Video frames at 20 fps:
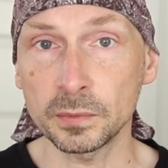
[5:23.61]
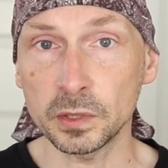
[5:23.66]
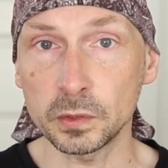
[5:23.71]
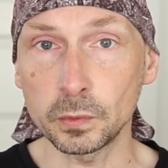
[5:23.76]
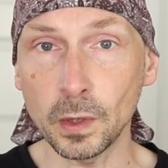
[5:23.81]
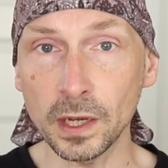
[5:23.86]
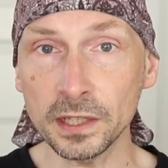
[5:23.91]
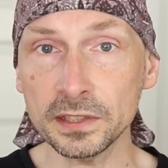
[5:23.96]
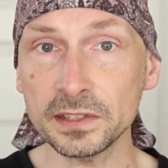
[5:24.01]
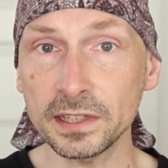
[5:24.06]
But
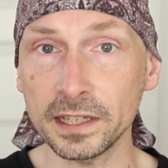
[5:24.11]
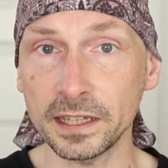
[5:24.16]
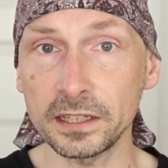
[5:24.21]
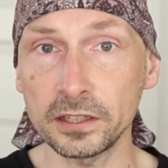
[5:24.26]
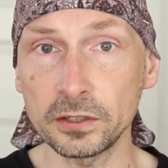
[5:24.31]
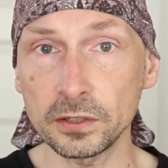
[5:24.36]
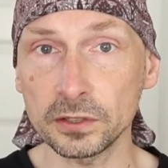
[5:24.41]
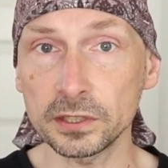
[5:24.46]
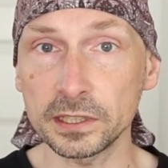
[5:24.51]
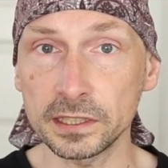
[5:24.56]
once they
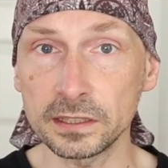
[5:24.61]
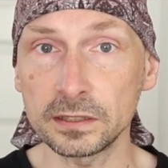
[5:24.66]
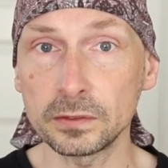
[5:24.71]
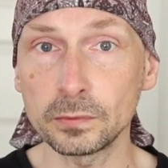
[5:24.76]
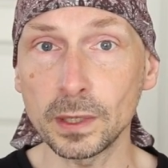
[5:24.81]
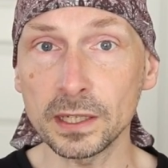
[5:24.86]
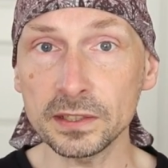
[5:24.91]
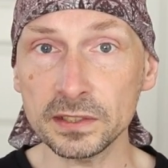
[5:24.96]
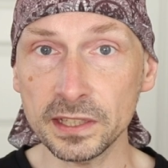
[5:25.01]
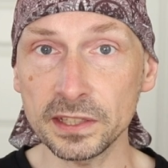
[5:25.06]
got it,
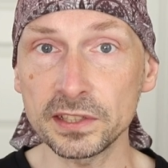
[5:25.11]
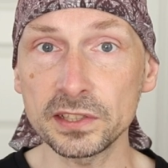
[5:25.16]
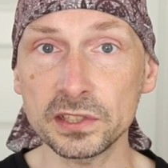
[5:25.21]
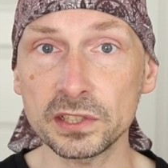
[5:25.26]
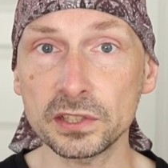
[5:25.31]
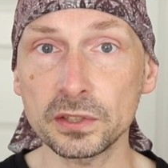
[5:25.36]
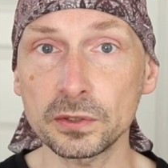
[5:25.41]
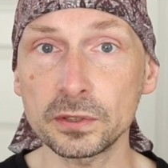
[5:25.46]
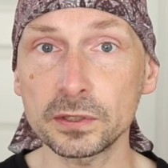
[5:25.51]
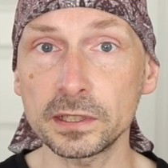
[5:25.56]
once they
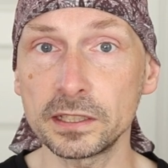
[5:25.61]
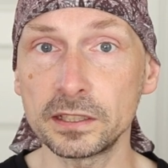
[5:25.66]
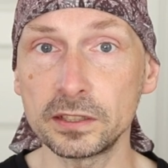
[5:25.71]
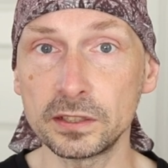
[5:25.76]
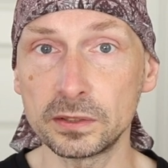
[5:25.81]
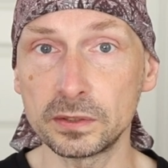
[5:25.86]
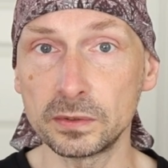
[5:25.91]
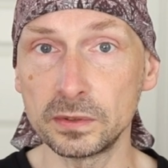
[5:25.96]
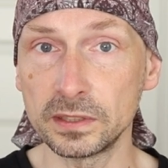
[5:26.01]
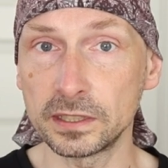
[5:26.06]
saw
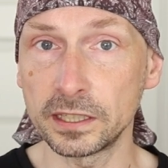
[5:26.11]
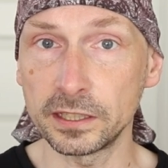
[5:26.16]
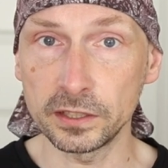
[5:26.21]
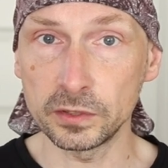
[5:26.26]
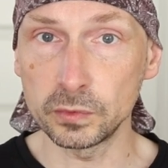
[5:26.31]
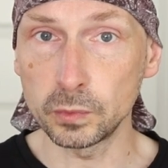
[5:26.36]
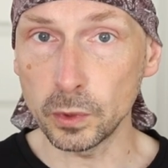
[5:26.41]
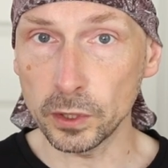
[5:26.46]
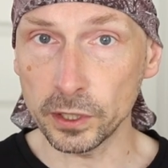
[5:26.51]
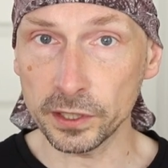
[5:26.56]
that
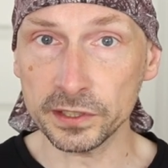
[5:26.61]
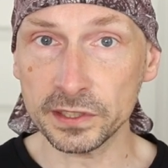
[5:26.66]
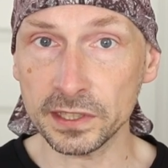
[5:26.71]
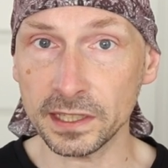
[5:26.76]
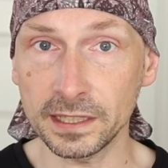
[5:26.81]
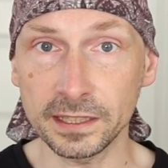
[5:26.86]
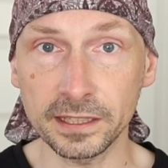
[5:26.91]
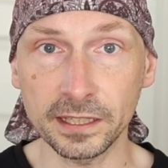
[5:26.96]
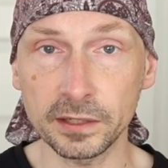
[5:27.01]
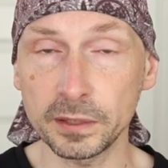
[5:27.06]
it works
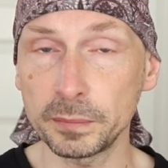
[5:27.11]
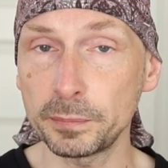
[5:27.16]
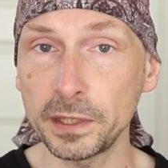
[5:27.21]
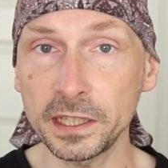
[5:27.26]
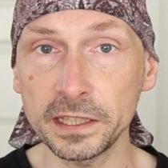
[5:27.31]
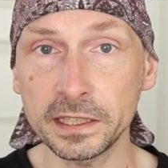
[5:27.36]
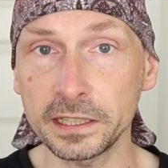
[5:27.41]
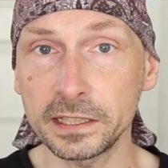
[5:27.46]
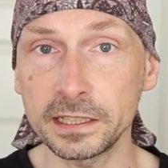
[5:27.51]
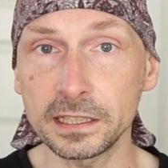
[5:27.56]
and they
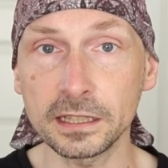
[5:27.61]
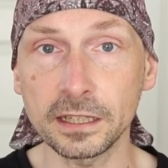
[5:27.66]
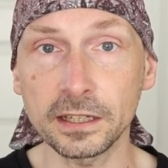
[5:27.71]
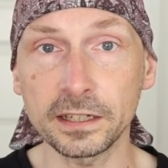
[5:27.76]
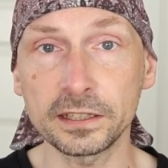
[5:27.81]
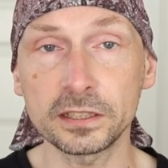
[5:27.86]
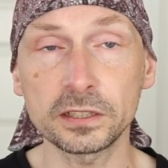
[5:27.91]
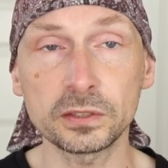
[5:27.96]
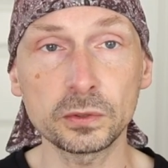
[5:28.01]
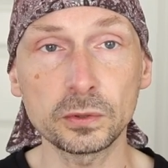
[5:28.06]
repeated it
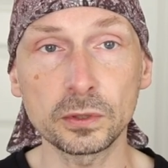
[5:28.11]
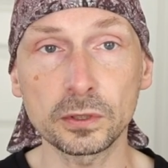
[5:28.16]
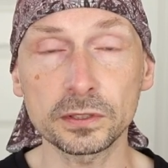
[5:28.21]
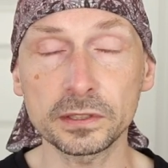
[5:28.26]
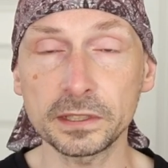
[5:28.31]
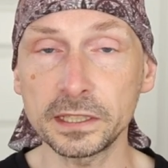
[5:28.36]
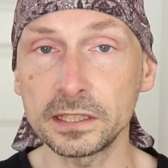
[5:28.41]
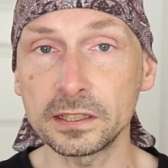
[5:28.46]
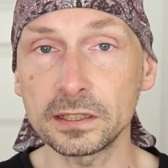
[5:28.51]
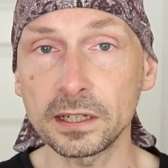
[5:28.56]
like 2 or
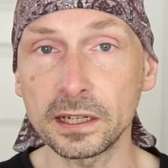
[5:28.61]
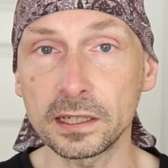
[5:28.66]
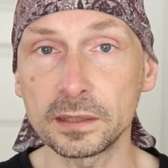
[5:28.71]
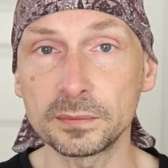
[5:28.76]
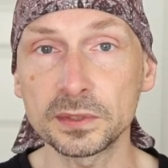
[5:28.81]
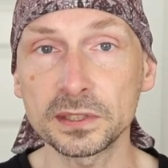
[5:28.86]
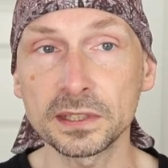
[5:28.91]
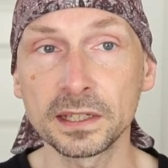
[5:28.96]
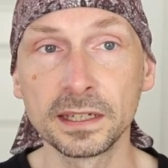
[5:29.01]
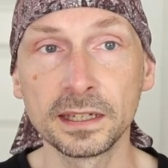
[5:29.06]
3
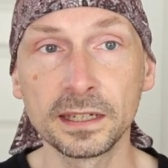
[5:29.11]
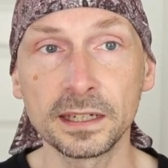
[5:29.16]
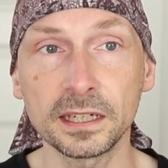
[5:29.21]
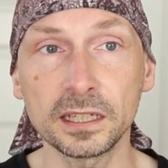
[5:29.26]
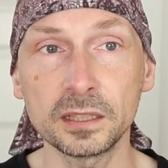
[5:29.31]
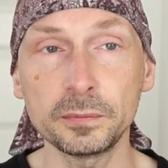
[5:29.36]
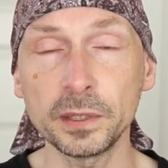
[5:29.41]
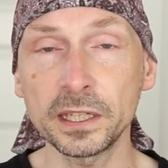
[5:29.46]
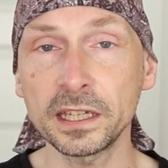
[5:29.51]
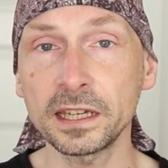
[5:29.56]
times,
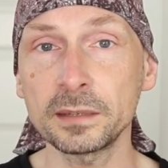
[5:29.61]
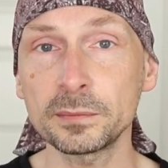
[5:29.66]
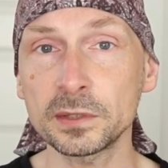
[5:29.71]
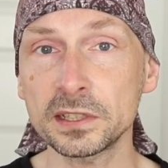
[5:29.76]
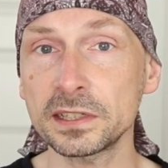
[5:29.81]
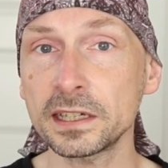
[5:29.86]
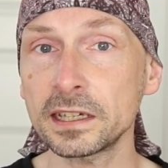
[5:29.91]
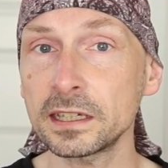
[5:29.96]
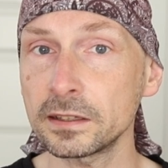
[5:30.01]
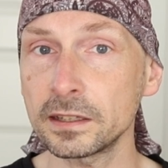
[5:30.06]
it became a
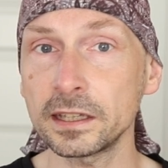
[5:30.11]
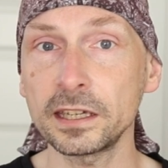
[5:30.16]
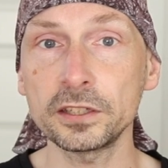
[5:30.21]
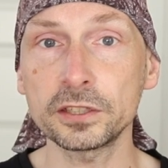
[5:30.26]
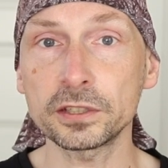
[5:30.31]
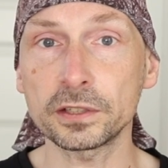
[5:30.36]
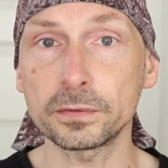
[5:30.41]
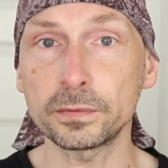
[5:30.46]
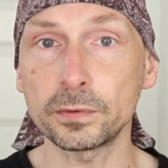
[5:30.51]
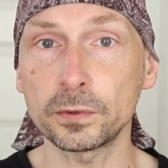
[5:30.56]
second
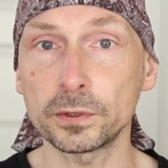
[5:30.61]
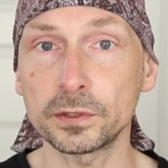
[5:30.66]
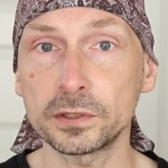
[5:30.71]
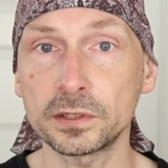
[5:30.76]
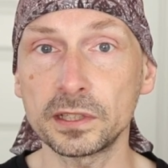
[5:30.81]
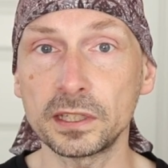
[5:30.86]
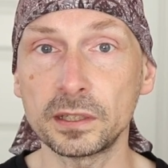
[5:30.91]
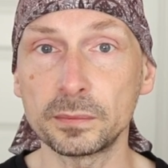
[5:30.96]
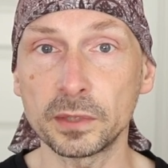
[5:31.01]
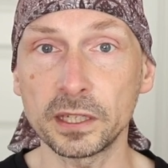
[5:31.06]
nature for the
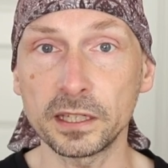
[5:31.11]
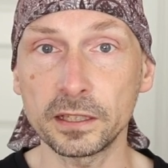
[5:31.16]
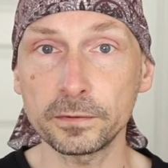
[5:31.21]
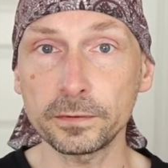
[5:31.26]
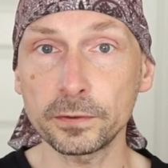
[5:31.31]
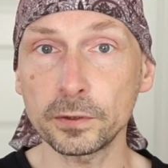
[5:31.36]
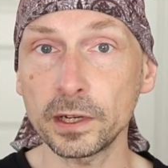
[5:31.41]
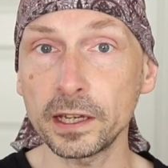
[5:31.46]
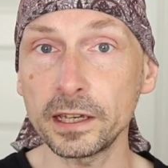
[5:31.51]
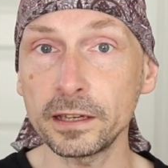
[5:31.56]
team. And
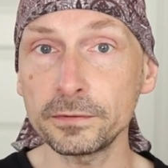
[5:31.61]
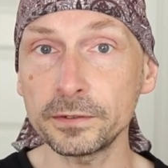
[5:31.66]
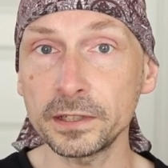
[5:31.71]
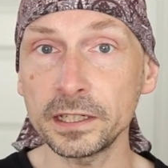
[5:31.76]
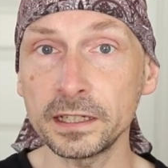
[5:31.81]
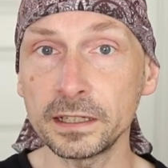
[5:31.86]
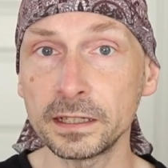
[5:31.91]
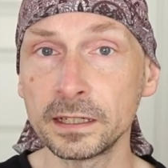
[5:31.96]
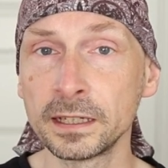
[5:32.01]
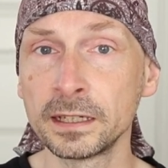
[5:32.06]
for
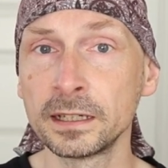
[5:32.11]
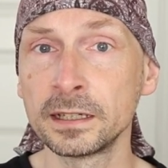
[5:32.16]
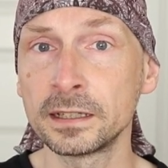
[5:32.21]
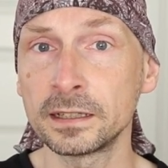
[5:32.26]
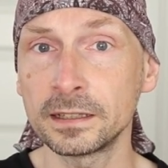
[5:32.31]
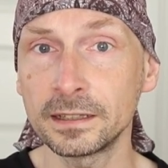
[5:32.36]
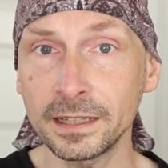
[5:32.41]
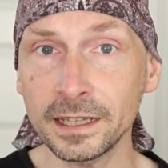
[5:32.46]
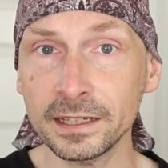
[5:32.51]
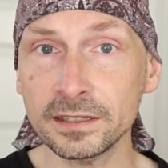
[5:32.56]
every
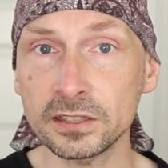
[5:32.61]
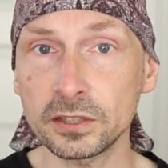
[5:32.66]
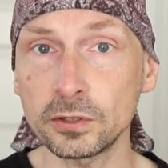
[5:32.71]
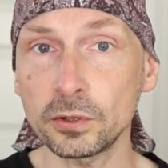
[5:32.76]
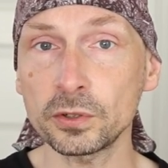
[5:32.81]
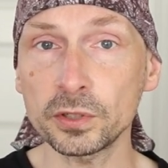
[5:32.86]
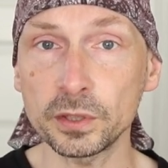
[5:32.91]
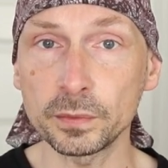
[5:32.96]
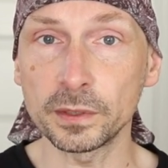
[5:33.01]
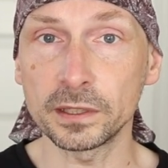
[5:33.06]
next
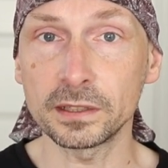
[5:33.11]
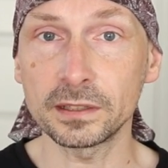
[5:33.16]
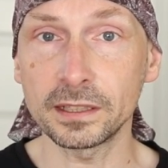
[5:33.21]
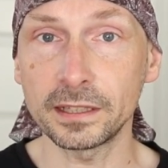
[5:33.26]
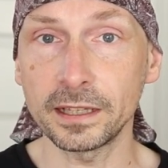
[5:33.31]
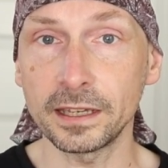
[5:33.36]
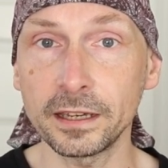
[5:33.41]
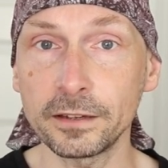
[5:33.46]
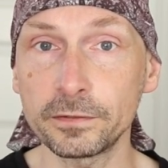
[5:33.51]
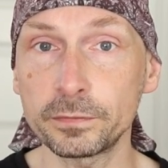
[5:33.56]
document
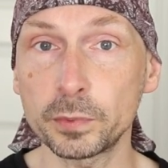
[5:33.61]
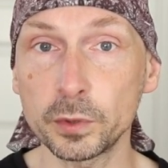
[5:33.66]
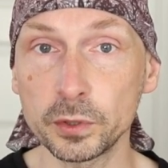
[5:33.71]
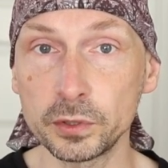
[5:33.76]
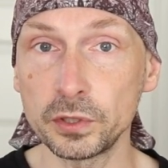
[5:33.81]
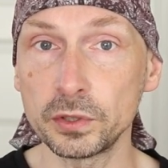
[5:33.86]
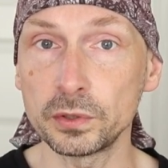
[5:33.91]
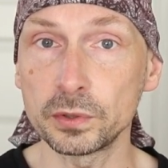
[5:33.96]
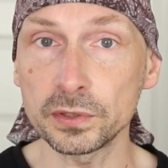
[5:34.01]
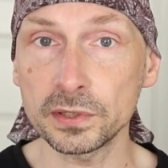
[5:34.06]
that they have
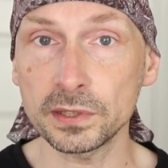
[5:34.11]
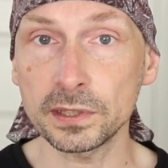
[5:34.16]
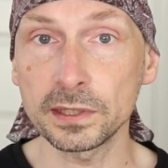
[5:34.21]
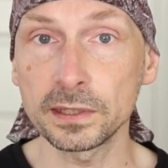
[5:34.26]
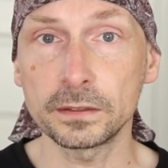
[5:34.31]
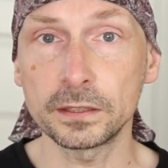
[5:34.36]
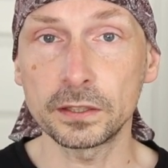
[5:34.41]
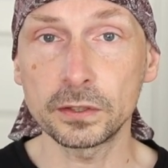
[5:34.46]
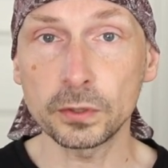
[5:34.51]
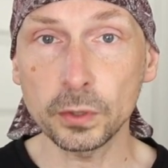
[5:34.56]
produced,
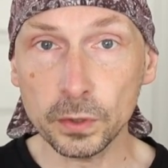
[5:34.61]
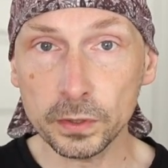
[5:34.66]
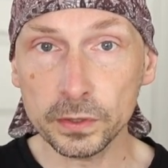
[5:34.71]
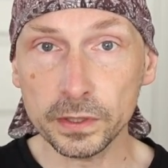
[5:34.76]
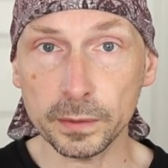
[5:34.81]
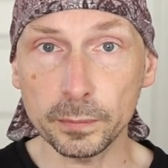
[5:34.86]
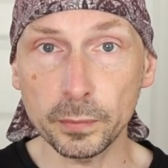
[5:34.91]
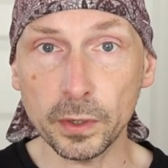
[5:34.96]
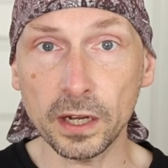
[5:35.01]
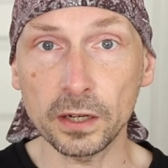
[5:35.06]
the
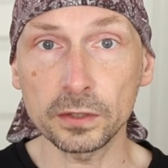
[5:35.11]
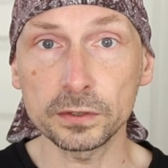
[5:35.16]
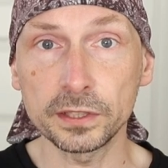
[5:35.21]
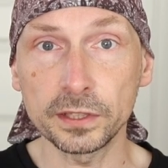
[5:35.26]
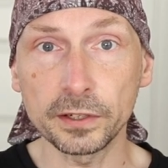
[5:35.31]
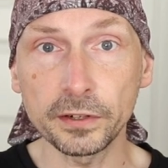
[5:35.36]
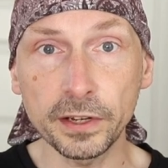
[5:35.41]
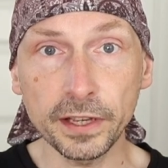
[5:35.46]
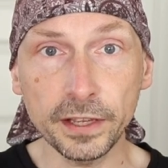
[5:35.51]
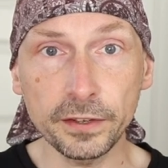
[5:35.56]
thought about
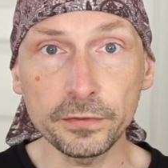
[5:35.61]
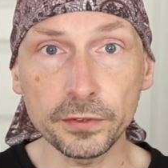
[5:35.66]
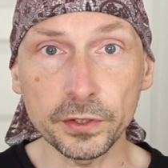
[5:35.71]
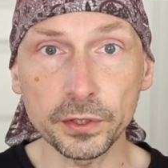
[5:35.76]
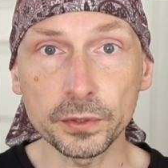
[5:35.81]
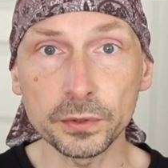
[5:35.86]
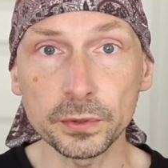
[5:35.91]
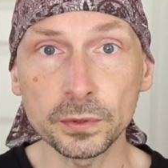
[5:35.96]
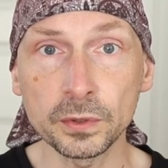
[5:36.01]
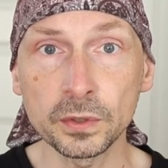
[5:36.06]
the
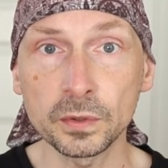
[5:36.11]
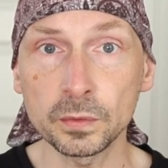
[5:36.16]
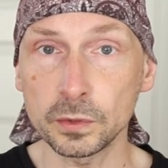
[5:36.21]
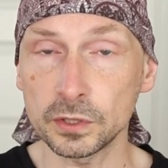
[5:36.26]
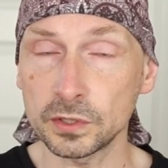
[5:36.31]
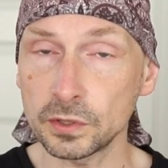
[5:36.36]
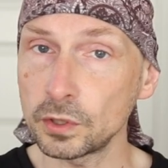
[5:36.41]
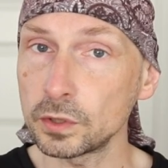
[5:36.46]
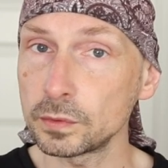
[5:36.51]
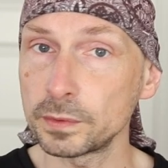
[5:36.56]
review
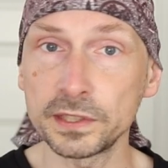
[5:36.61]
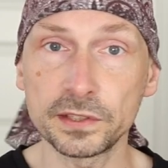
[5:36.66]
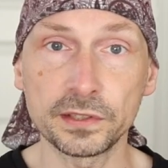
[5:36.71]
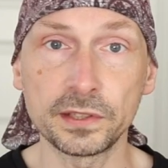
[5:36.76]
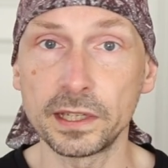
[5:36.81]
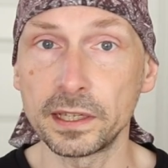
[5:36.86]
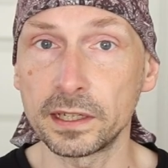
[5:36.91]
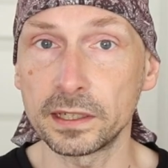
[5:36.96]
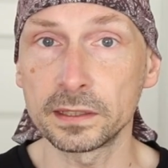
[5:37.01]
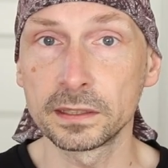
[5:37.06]
was always
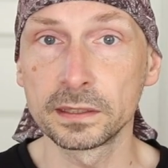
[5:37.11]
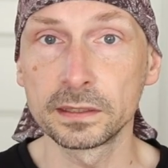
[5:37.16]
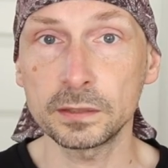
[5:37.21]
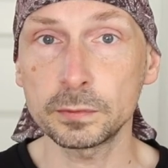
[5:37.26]
there.